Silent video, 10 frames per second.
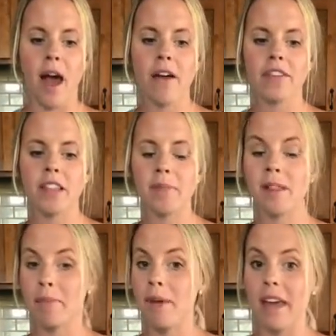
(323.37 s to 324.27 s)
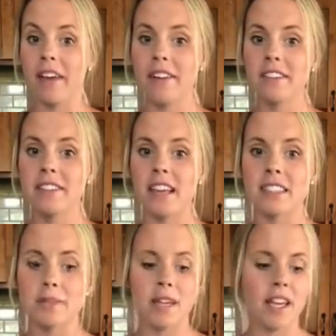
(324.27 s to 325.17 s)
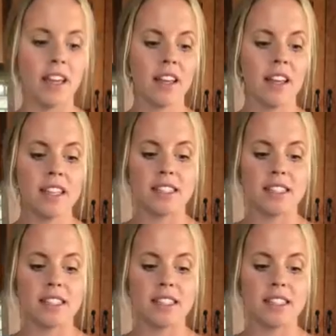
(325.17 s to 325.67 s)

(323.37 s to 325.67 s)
everything but the bagel sesame